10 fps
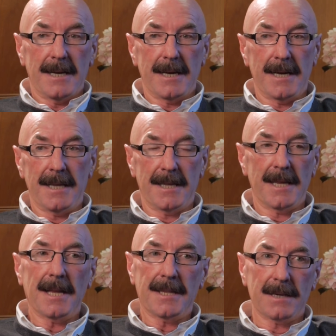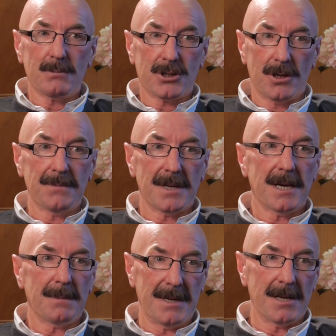That was something
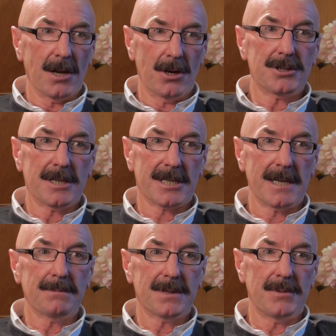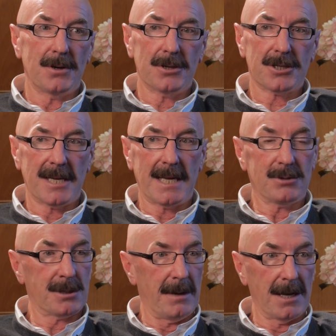had been allowed to slip, to be honest. And he
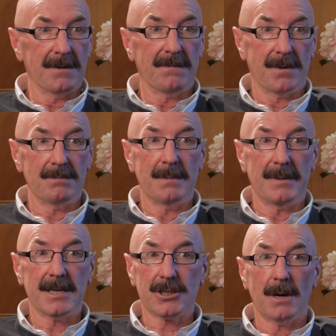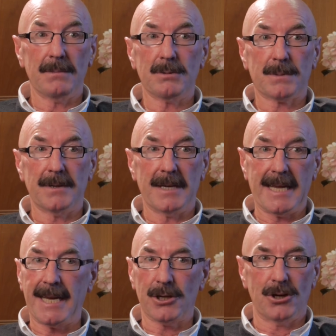was building from the base up. He was
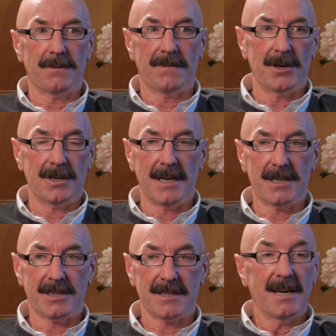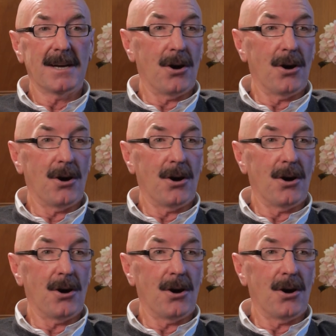laying good foundations.